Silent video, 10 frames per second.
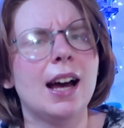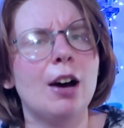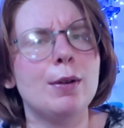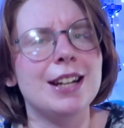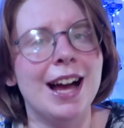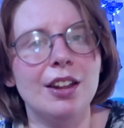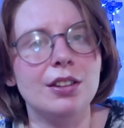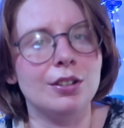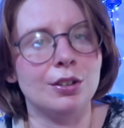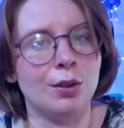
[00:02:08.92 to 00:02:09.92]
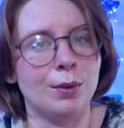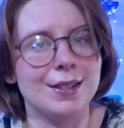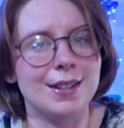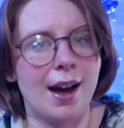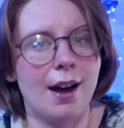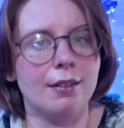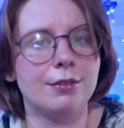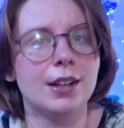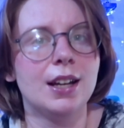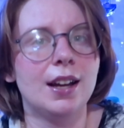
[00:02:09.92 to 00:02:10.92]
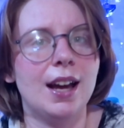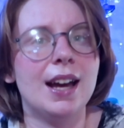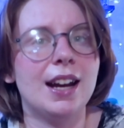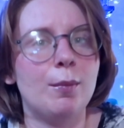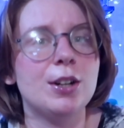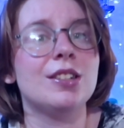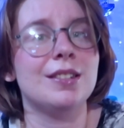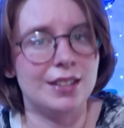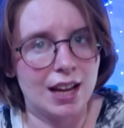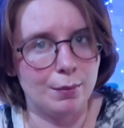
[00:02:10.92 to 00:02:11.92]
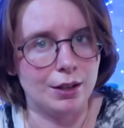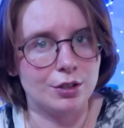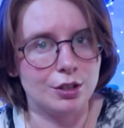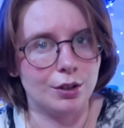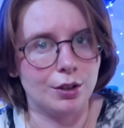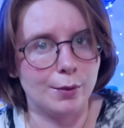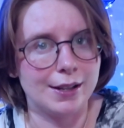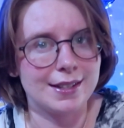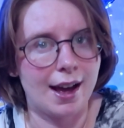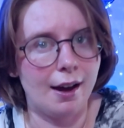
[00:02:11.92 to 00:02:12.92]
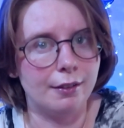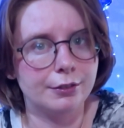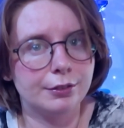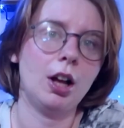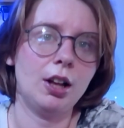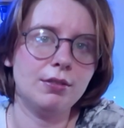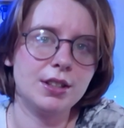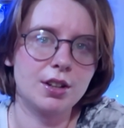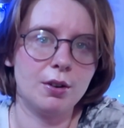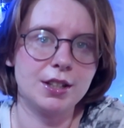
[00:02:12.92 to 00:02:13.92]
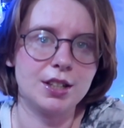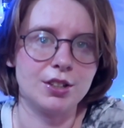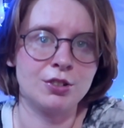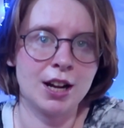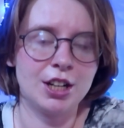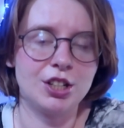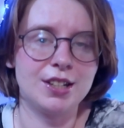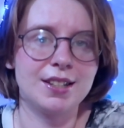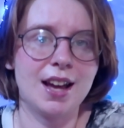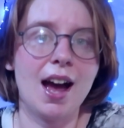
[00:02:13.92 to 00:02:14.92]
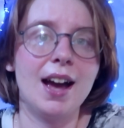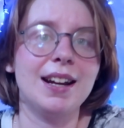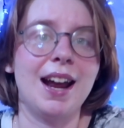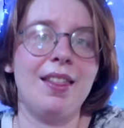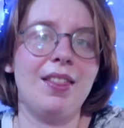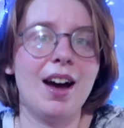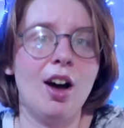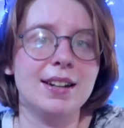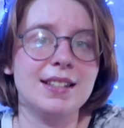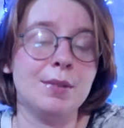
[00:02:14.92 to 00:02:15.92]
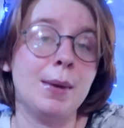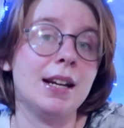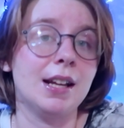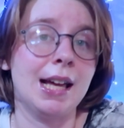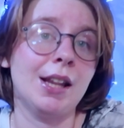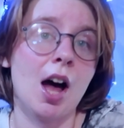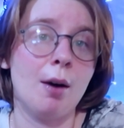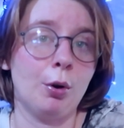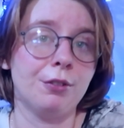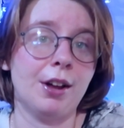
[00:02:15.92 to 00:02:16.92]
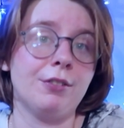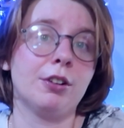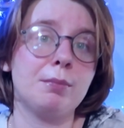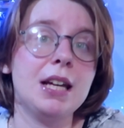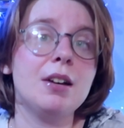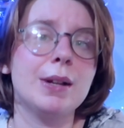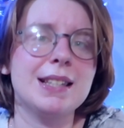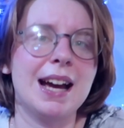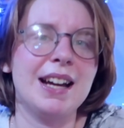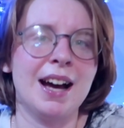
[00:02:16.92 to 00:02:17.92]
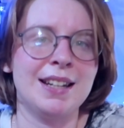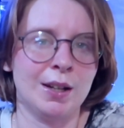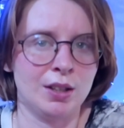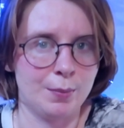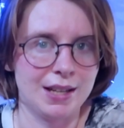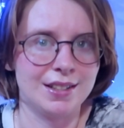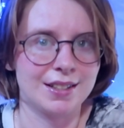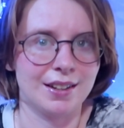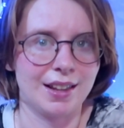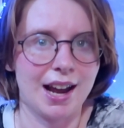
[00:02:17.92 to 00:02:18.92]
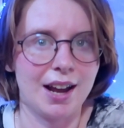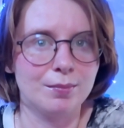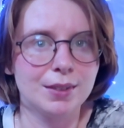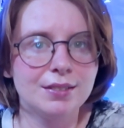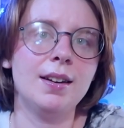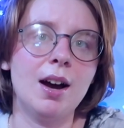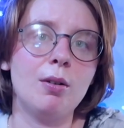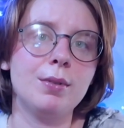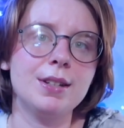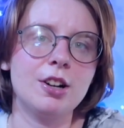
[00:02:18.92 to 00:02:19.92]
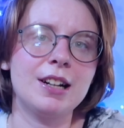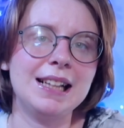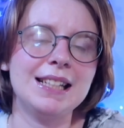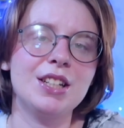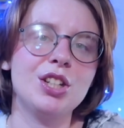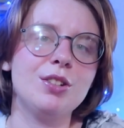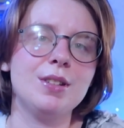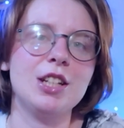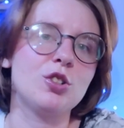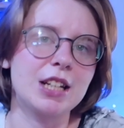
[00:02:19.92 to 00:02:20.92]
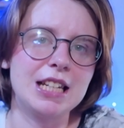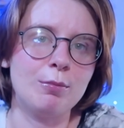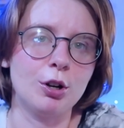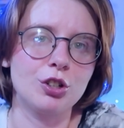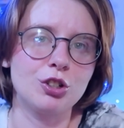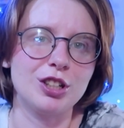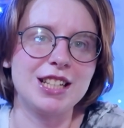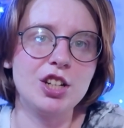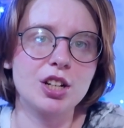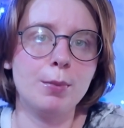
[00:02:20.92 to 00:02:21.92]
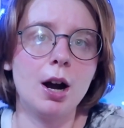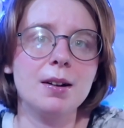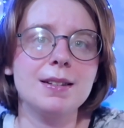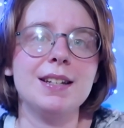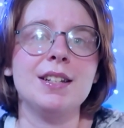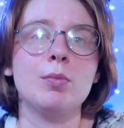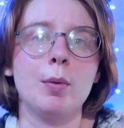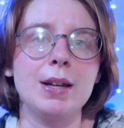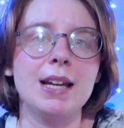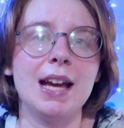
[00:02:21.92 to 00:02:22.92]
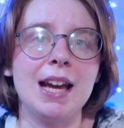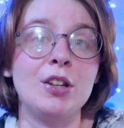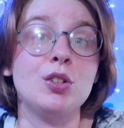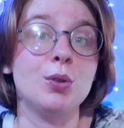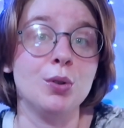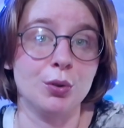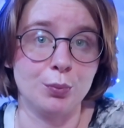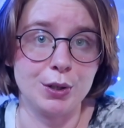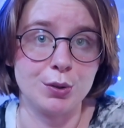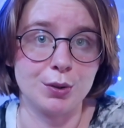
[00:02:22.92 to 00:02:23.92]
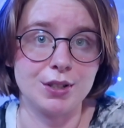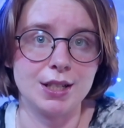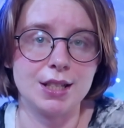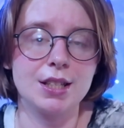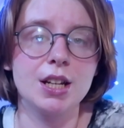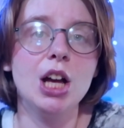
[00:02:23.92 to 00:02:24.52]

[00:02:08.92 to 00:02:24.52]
how much health your units have, and how much damage your units have. All of these go into the strategy side, and that honestly made it a lot more fun for me once I got down the basics of the game. Now, when we start getting into the tricky, more strategic parts is when we get into your resources.